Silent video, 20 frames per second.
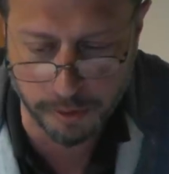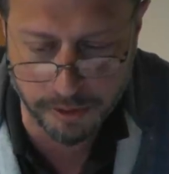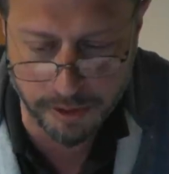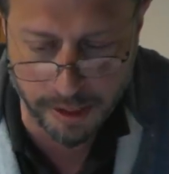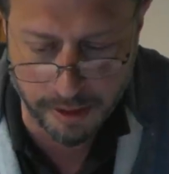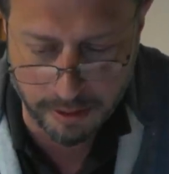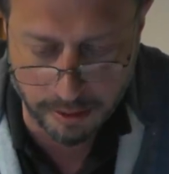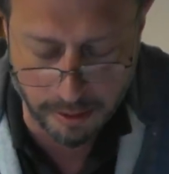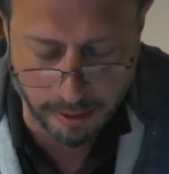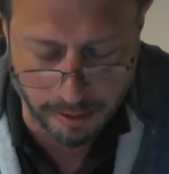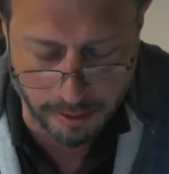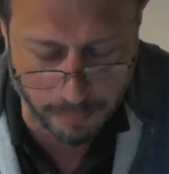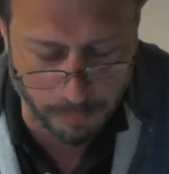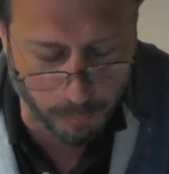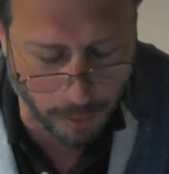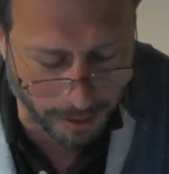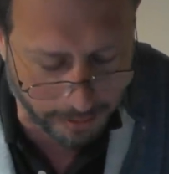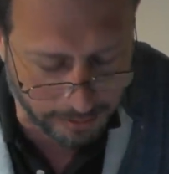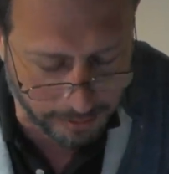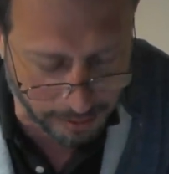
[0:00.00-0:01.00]
yet, uh,
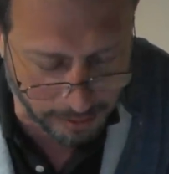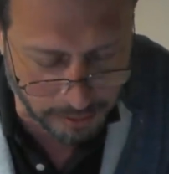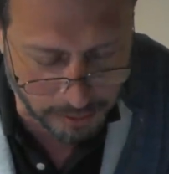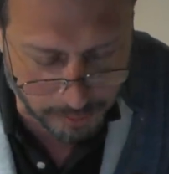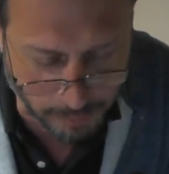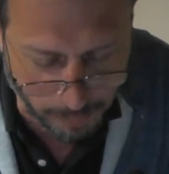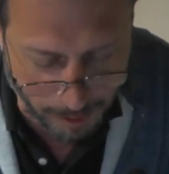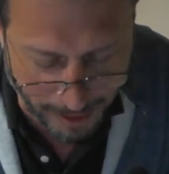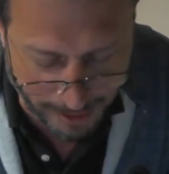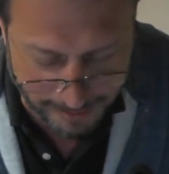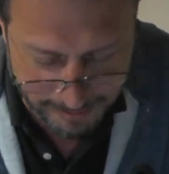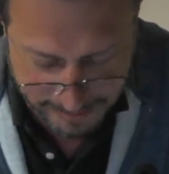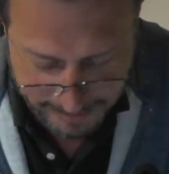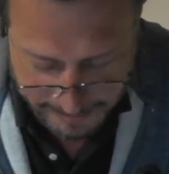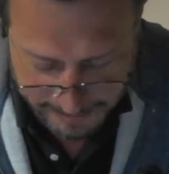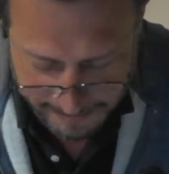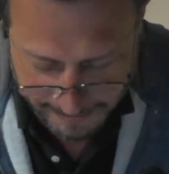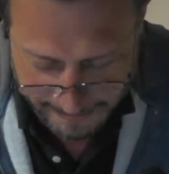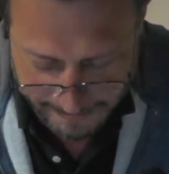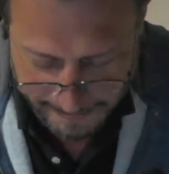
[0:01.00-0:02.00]
red yeast rice.
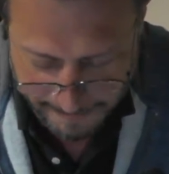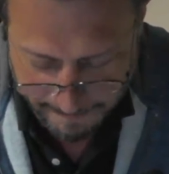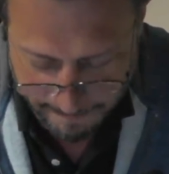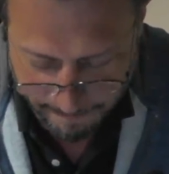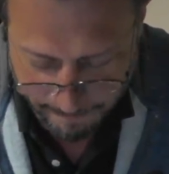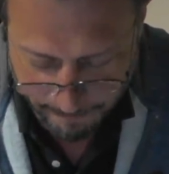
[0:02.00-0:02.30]
Yeah, he took